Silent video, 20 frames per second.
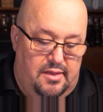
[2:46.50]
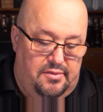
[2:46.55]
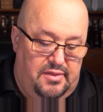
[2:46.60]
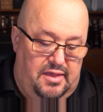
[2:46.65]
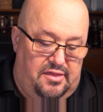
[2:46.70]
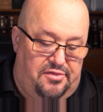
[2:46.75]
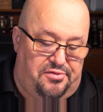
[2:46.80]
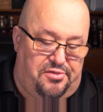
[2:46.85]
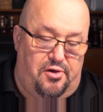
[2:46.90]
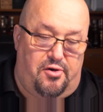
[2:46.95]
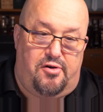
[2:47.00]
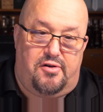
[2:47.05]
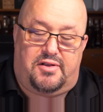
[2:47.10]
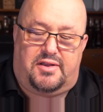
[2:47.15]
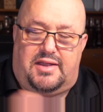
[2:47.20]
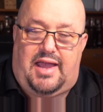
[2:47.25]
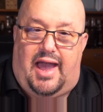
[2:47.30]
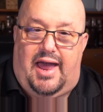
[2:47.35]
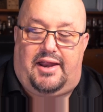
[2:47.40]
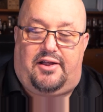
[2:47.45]
The
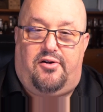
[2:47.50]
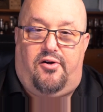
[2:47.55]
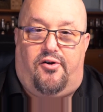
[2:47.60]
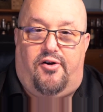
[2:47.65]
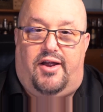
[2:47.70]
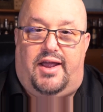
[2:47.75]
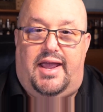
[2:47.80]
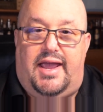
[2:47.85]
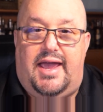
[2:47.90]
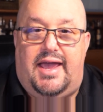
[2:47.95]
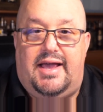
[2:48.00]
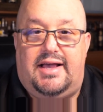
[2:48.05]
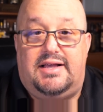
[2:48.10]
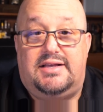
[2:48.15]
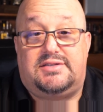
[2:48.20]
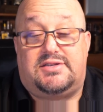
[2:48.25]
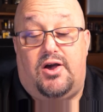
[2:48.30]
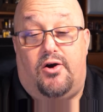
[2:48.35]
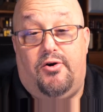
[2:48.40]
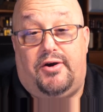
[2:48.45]
third category
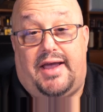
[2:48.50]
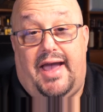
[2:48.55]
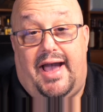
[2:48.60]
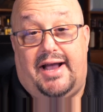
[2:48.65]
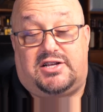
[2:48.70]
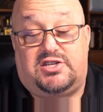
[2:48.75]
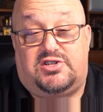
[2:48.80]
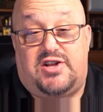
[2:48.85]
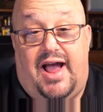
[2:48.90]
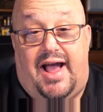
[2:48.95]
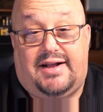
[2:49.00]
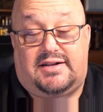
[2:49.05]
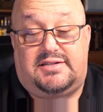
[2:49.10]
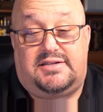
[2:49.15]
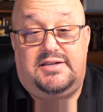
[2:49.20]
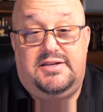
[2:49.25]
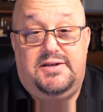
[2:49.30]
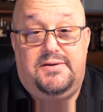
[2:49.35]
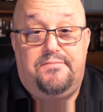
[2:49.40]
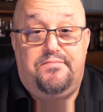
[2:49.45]
is oak
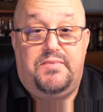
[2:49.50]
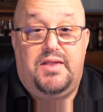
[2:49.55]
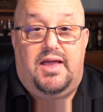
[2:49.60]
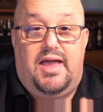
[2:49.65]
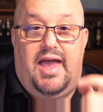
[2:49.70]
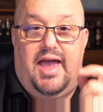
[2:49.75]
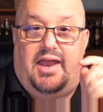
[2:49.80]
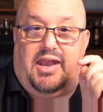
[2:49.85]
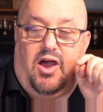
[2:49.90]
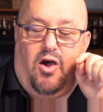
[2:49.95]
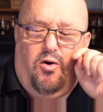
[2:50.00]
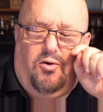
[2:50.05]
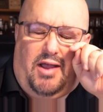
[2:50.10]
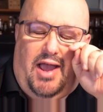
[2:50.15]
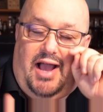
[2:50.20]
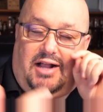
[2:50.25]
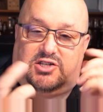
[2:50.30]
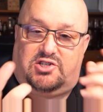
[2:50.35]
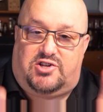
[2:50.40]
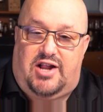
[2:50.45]
extract, and oak
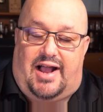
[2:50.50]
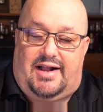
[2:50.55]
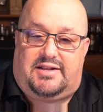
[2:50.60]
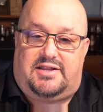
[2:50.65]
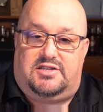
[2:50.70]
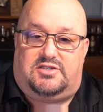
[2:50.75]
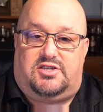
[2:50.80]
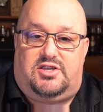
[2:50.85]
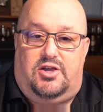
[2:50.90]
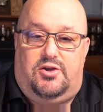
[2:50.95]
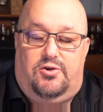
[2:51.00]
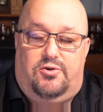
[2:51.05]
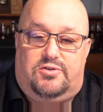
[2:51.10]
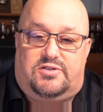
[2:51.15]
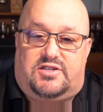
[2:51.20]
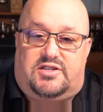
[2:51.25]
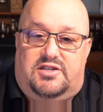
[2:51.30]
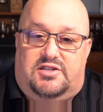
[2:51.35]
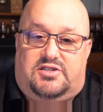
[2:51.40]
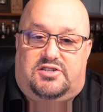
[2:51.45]
extract is
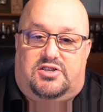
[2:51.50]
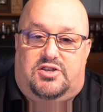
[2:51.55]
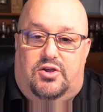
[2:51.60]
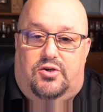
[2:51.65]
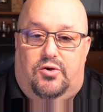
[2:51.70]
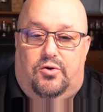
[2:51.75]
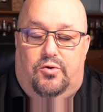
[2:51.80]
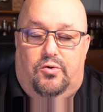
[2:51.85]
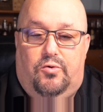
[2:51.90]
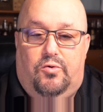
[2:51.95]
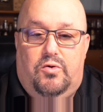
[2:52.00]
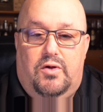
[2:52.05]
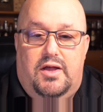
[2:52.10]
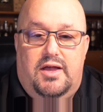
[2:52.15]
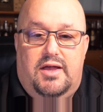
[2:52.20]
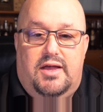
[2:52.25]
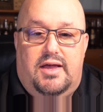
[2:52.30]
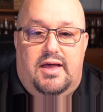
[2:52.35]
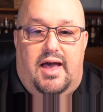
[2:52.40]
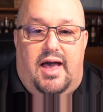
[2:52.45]
used to
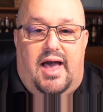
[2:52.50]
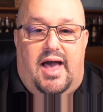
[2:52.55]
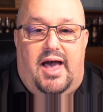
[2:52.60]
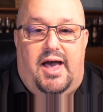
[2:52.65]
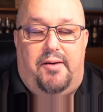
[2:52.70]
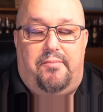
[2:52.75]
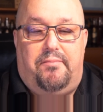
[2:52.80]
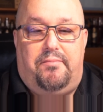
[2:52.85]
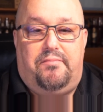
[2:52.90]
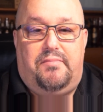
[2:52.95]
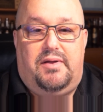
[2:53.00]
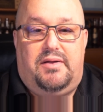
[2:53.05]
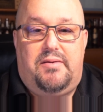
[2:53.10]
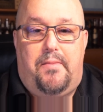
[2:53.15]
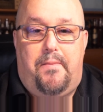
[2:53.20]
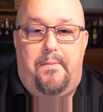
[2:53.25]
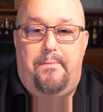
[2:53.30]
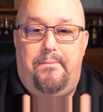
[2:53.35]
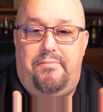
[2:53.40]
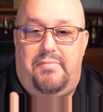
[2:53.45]

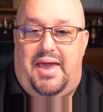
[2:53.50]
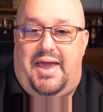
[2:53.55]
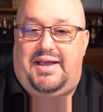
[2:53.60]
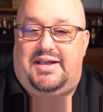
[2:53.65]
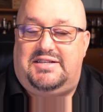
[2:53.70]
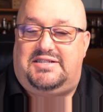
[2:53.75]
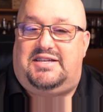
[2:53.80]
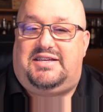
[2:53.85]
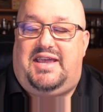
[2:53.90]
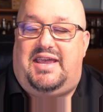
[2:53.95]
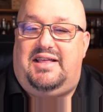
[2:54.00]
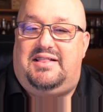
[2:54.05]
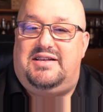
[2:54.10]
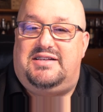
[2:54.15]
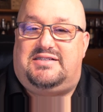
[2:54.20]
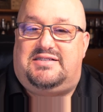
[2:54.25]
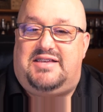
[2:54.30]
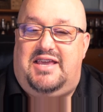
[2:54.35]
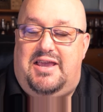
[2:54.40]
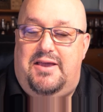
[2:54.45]
make a tequila
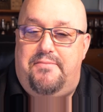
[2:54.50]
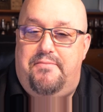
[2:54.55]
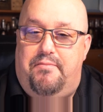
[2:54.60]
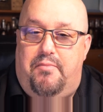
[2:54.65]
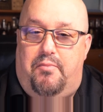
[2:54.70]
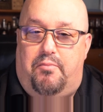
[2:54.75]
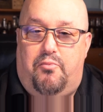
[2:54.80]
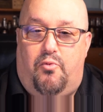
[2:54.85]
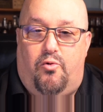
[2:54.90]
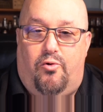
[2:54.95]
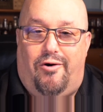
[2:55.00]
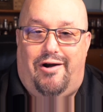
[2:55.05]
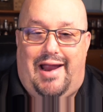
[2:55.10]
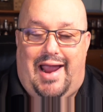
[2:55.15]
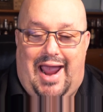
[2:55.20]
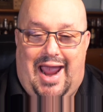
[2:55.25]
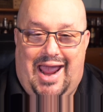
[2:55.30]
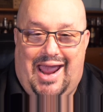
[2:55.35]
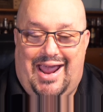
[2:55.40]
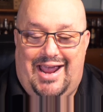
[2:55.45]
seem
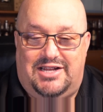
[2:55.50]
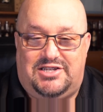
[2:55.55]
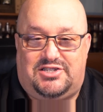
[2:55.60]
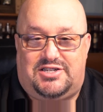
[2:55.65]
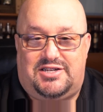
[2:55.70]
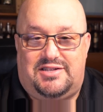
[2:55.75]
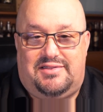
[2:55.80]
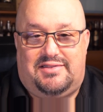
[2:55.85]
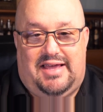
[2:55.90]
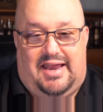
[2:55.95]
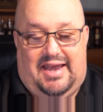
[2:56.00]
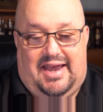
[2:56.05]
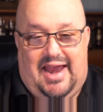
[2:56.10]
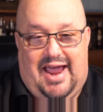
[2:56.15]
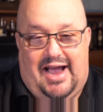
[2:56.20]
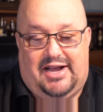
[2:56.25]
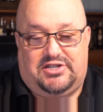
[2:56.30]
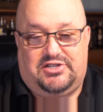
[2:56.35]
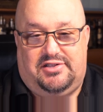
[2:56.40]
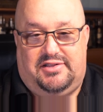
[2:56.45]
more aged than it
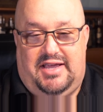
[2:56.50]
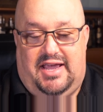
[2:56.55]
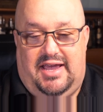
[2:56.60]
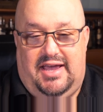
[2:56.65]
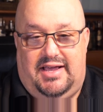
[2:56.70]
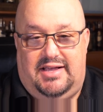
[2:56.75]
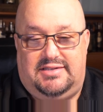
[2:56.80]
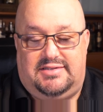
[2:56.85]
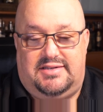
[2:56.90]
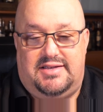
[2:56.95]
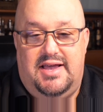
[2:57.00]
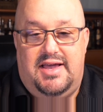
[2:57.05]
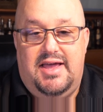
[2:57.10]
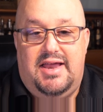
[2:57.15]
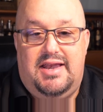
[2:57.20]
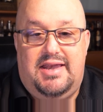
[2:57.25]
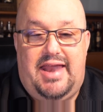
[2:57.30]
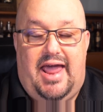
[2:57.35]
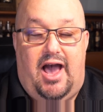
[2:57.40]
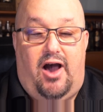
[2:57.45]
actually is.
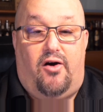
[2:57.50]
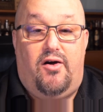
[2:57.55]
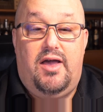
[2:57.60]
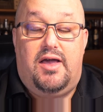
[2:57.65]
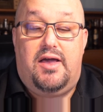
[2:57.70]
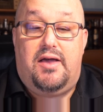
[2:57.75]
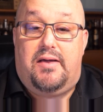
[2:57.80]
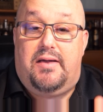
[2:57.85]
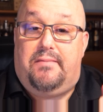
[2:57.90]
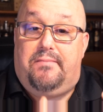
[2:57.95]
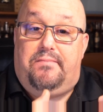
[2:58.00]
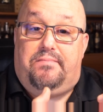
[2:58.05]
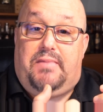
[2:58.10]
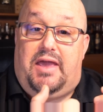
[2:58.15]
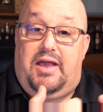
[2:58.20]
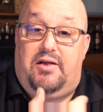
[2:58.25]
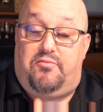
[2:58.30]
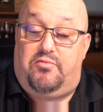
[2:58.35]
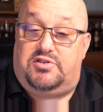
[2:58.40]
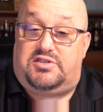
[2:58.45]
Now,
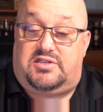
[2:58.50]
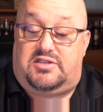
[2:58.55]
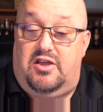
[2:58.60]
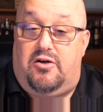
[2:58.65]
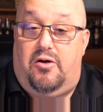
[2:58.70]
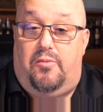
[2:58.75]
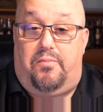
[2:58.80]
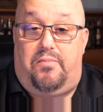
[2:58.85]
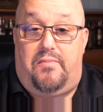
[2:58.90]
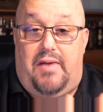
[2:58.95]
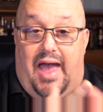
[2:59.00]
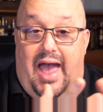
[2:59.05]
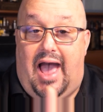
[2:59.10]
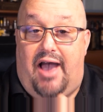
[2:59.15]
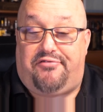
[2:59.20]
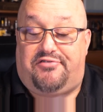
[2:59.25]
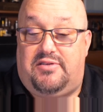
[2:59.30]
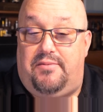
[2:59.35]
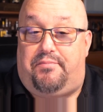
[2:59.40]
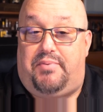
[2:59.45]
it will still
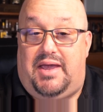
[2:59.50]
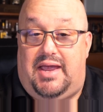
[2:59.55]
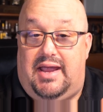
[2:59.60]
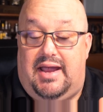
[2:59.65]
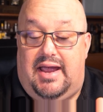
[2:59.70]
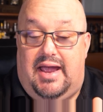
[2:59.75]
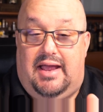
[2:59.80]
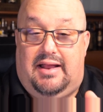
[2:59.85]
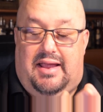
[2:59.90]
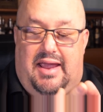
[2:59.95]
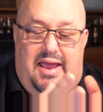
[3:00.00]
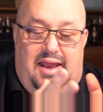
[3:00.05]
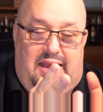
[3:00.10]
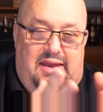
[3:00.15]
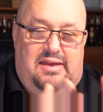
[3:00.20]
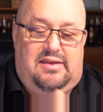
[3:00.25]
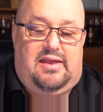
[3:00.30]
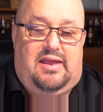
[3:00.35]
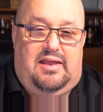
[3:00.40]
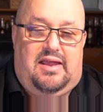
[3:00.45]
have to be
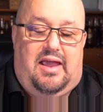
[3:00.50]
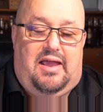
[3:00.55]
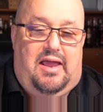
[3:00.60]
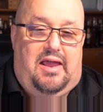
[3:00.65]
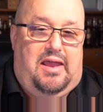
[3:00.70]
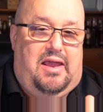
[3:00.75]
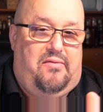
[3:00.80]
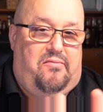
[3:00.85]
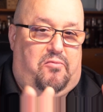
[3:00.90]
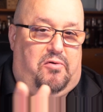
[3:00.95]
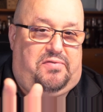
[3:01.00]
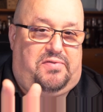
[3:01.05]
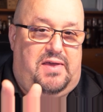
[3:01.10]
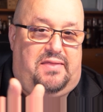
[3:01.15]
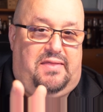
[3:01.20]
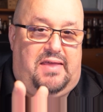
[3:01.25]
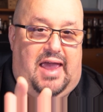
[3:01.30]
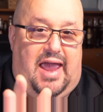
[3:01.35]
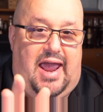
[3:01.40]
within the